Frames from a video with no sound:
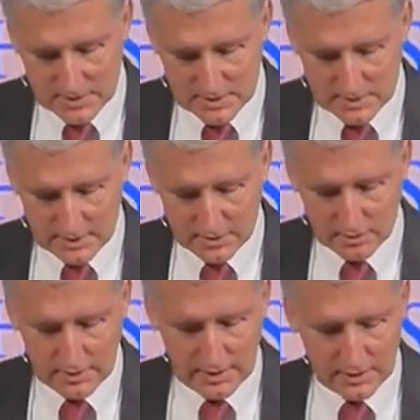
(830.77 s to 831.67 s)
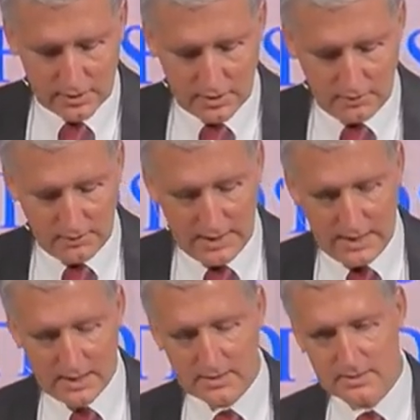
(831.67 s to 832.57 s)
Caesar,
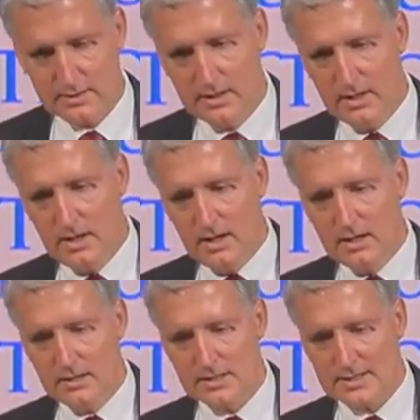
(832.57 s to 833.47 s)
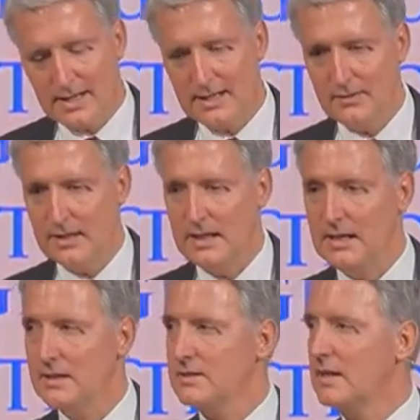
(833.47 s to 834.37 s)
he has decided that
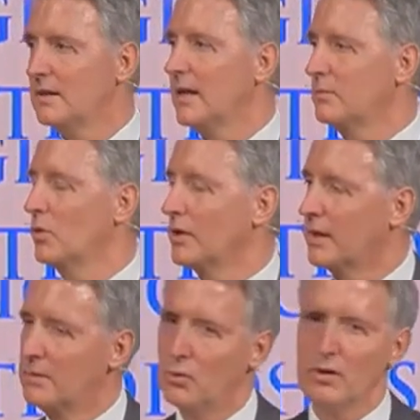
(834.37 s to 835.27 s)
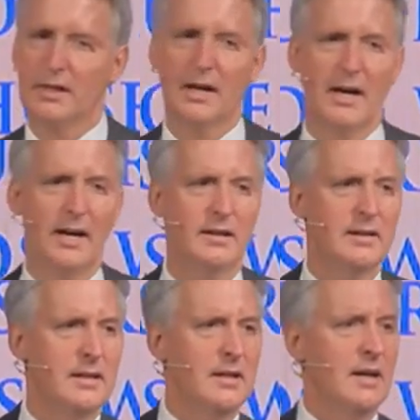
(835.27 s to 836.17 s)
he does not like Mordecai. Mordecai
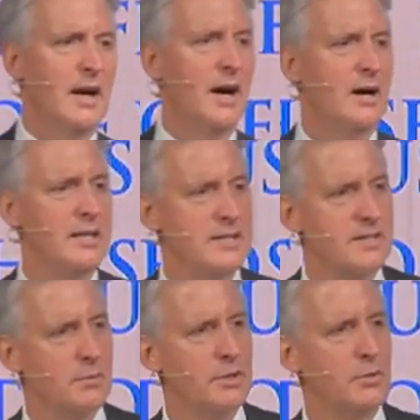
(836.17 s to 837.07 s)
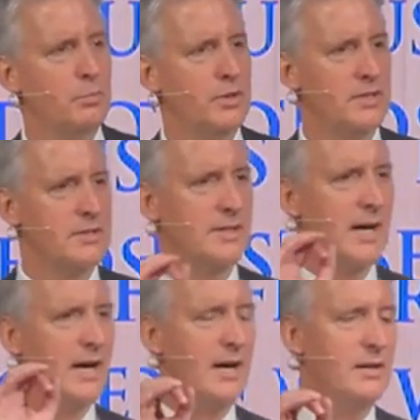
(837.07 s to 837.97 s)
is someone who puts
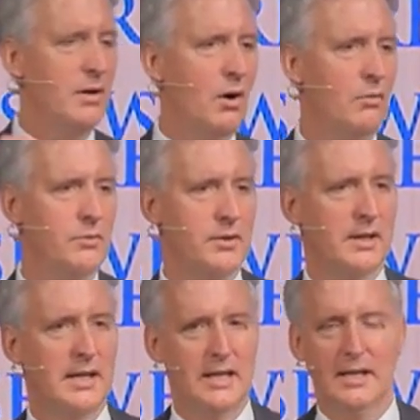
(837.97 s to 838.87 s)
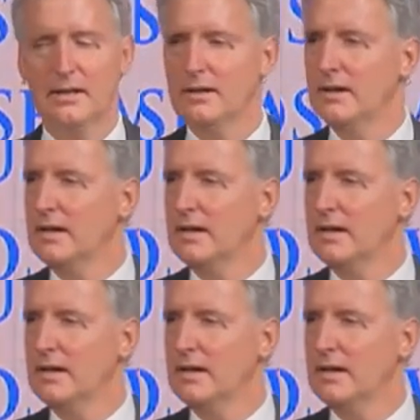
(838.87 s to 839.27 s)
God over the king,